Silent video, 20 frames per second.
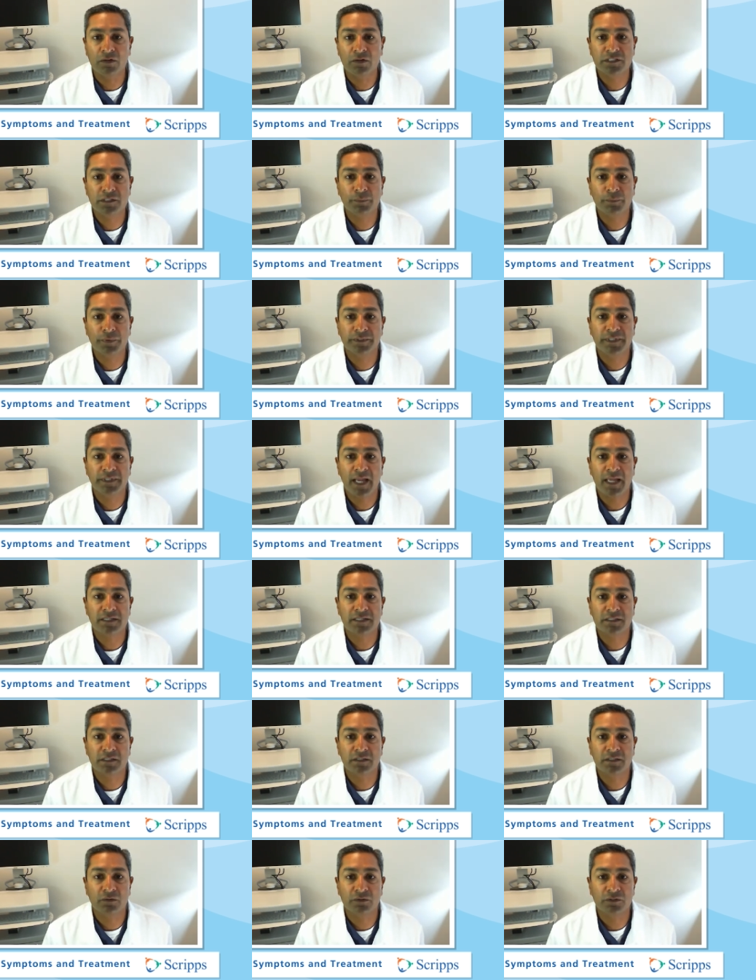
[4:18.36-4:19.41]
or simple tasks
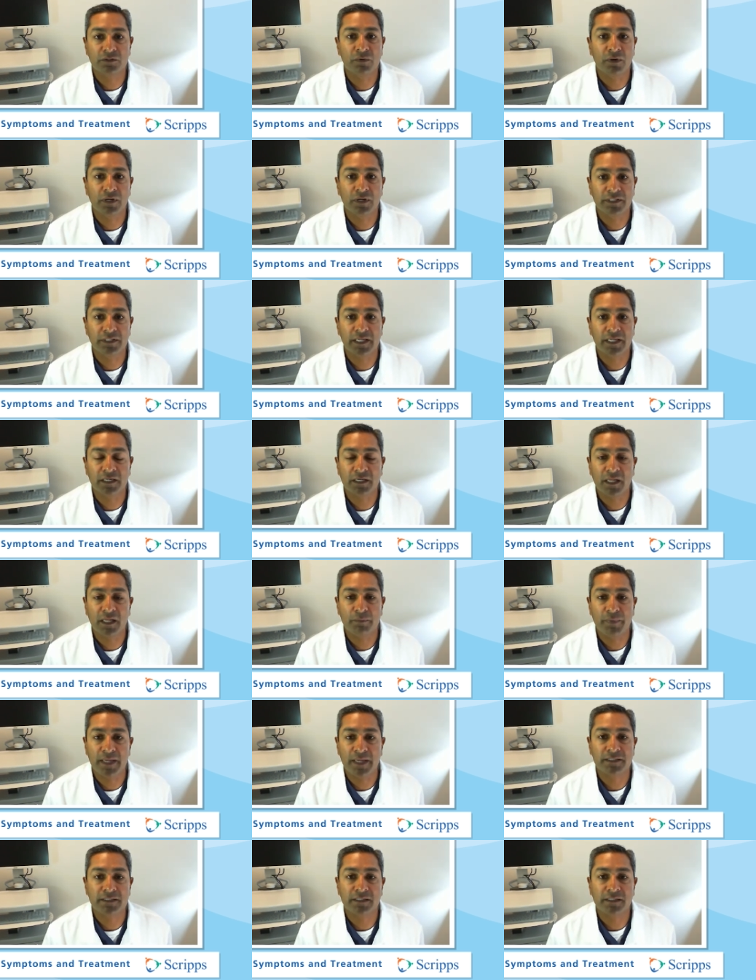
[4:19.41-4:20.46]
that you would do on a day to day
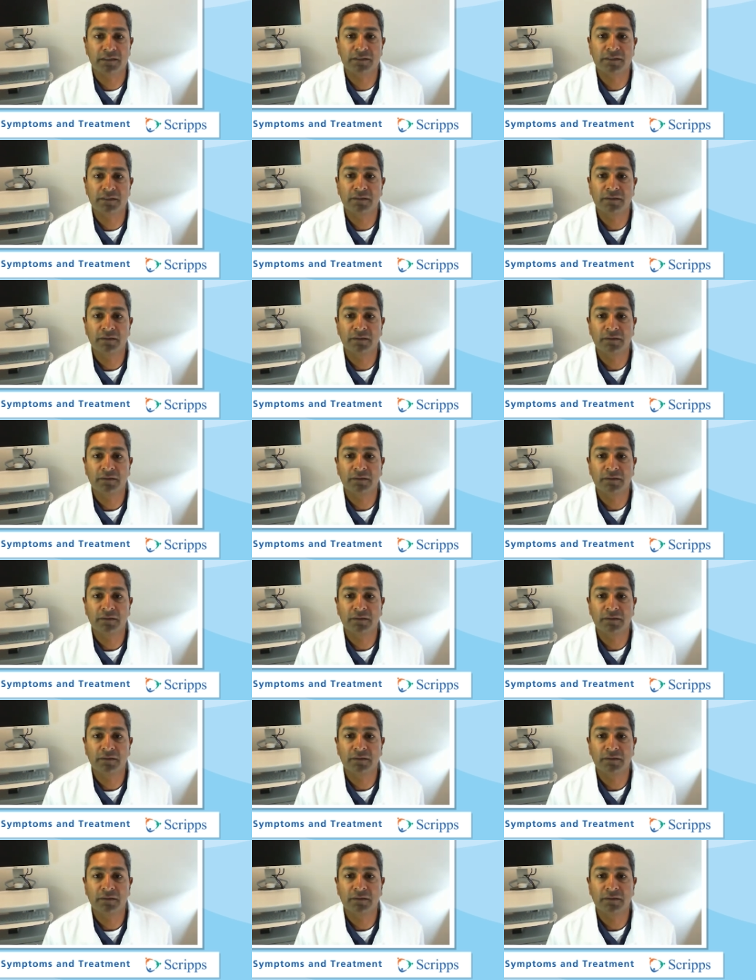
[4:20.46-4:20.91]
basis.